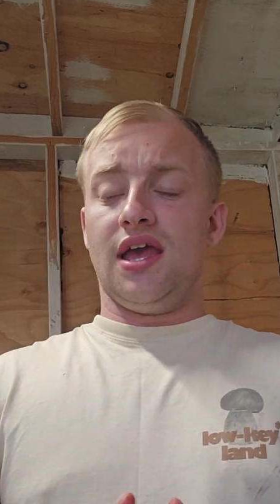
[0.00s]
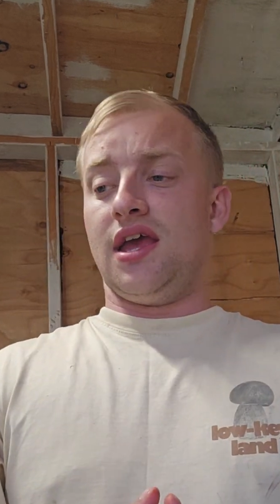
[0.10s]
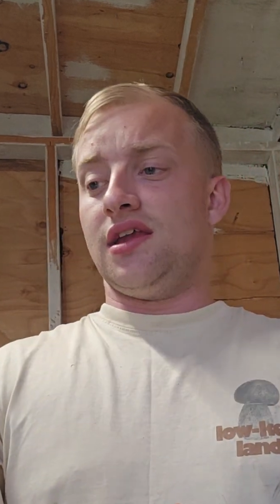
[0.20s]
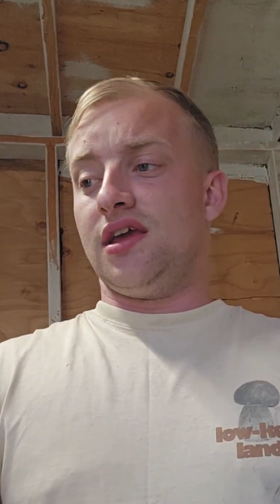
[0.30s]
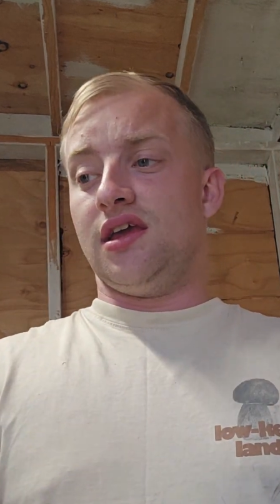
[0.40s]

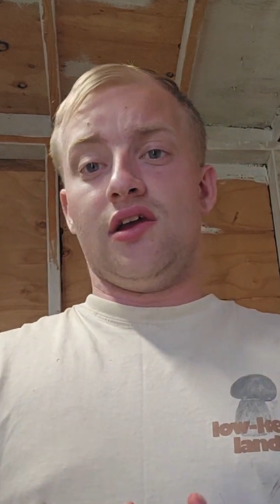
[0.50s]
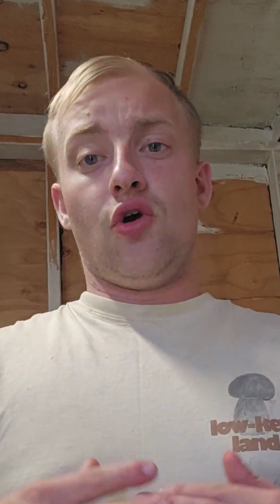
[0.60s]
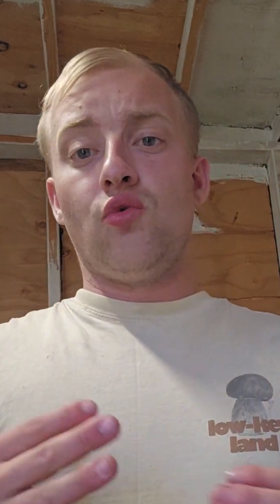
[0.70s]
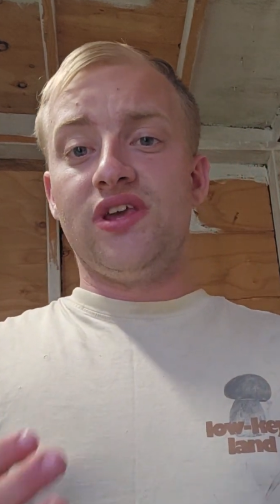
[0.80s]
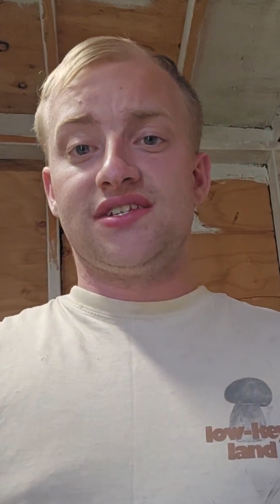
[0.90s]
And it
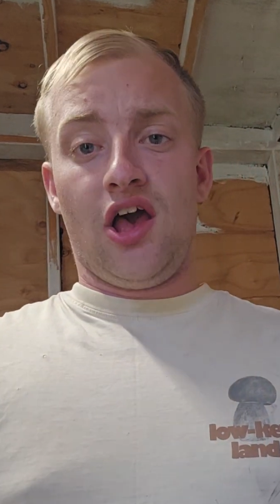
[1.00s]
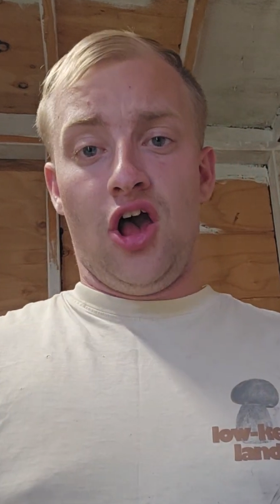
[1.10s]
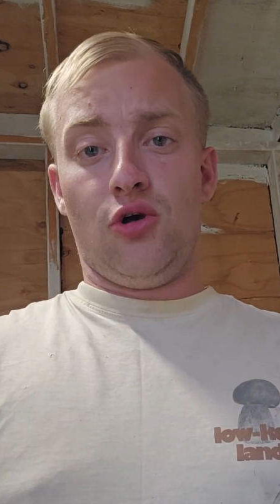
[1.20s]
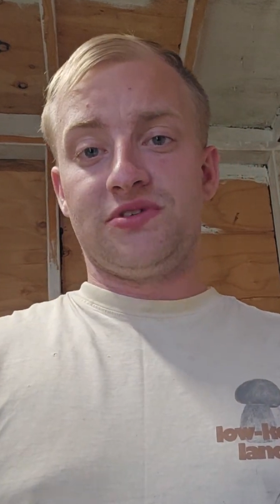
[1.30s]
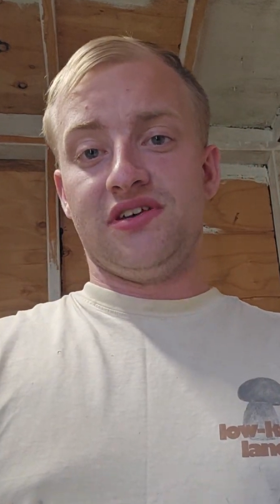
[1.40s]
always
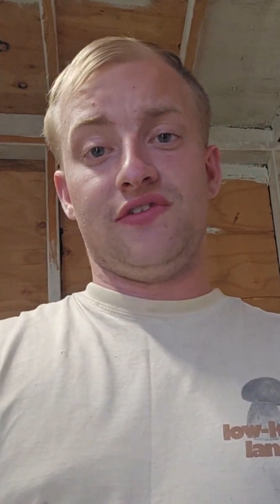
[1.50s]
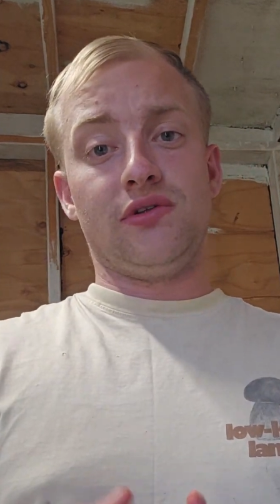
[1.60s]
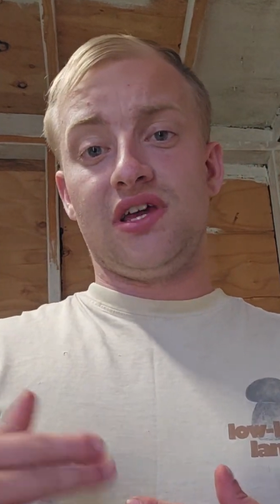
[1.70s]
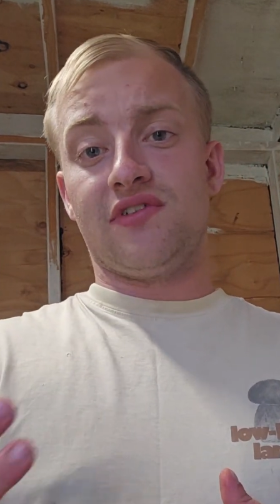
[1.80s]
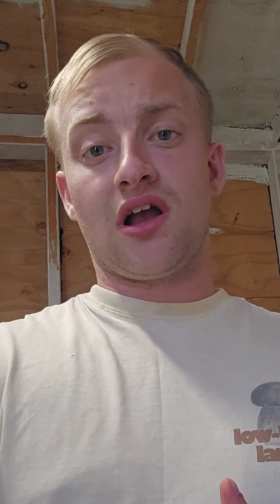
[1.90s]
helps if
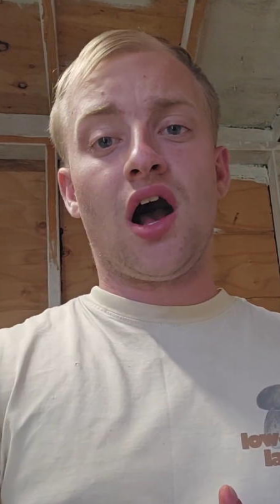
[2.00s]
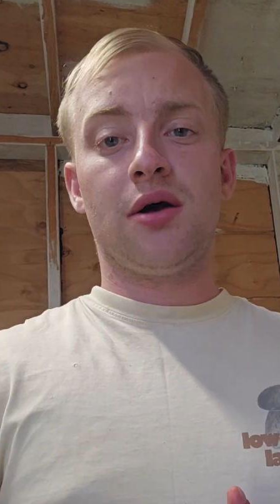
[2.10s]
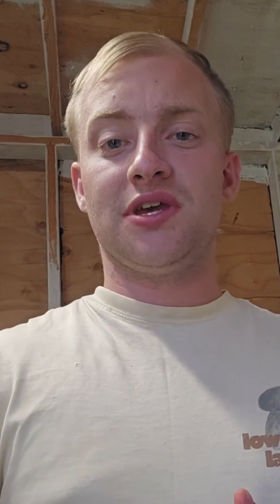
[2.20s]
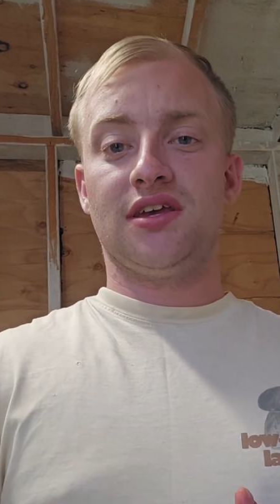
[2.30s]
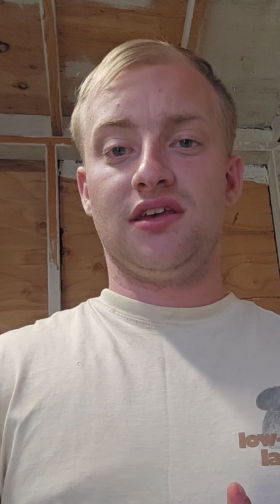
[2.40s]
you leave a
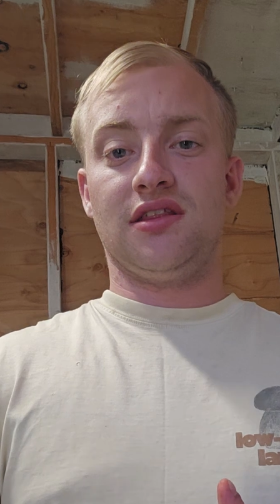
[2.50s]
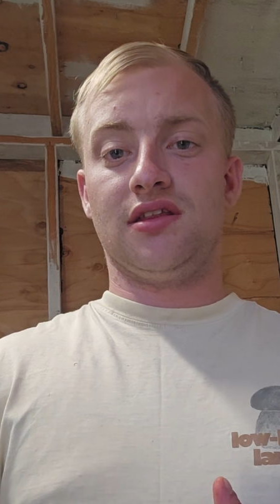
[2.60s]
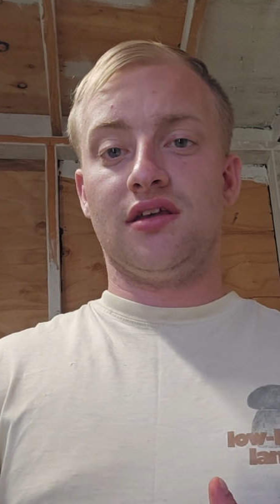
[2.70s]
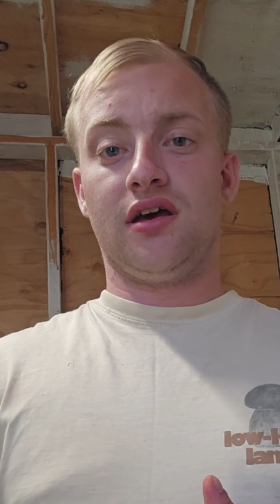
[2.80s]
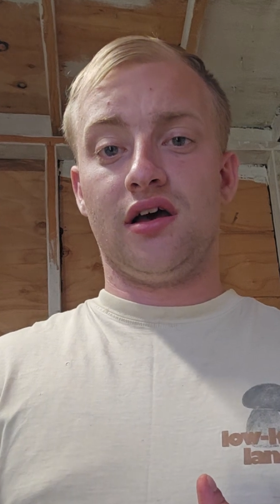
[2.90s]
comment
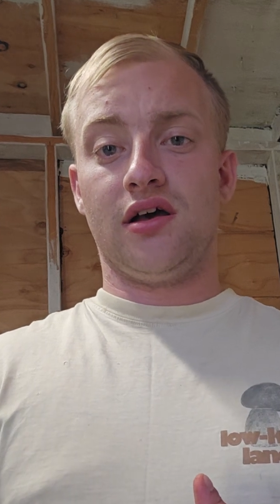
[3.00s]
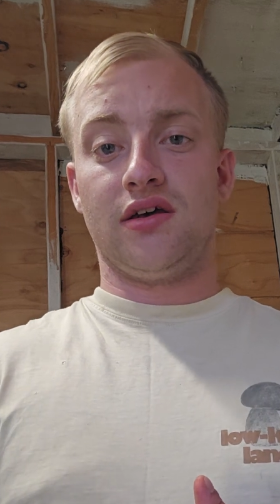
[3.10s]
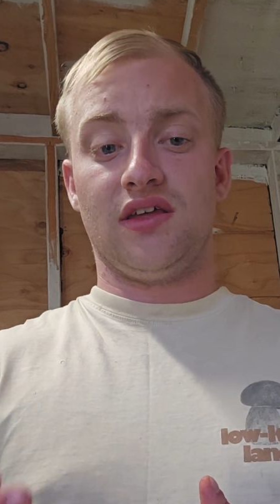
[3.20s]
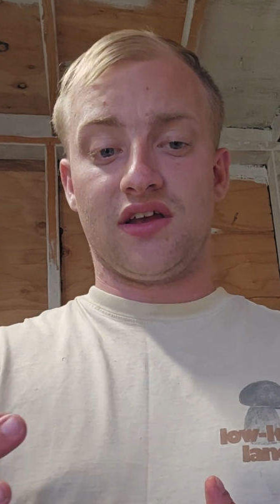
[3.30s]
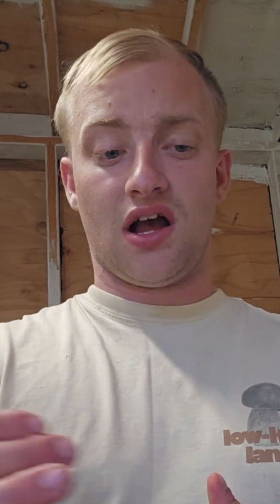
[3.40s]
in
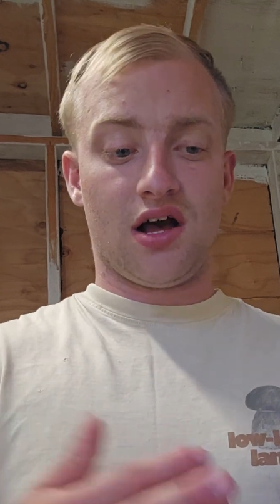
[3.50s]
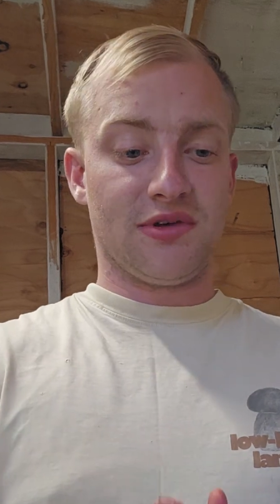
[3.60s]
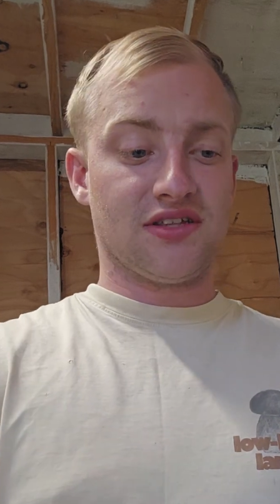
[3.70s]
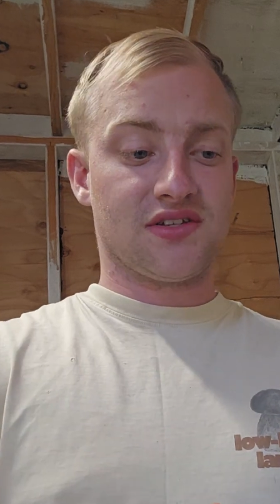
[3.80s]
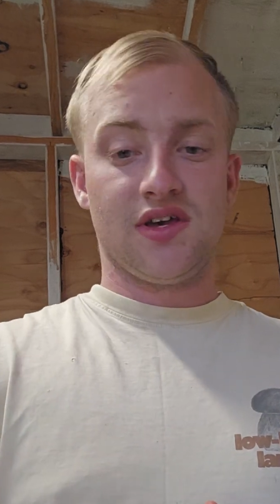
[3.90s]
the
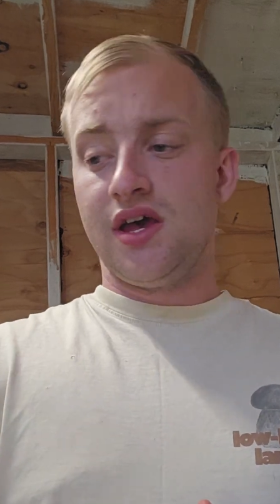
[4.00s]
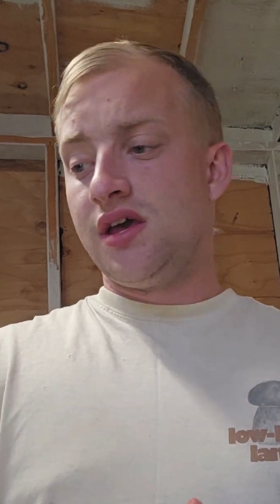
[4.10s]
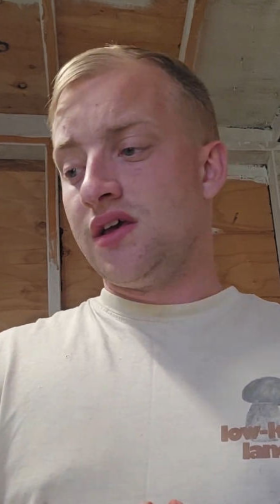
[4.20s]
comments